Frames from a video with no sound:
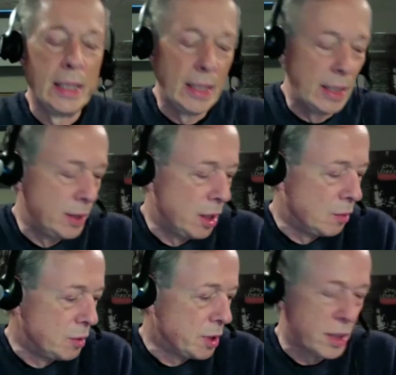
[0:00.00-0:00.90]
uh,
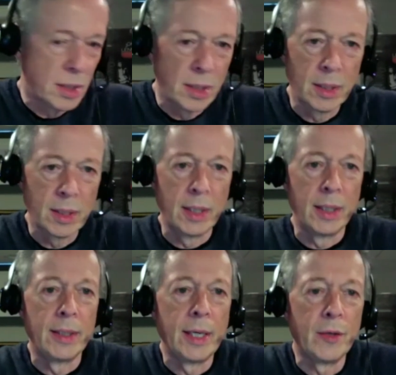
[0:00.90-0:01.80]
know just
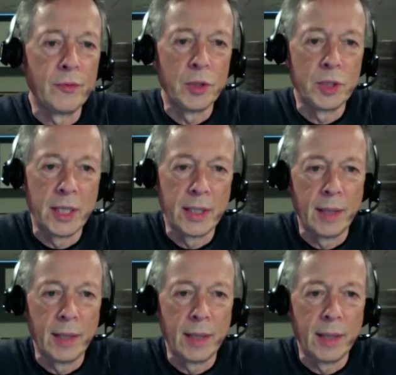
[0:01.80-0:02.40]
uh, how fortunate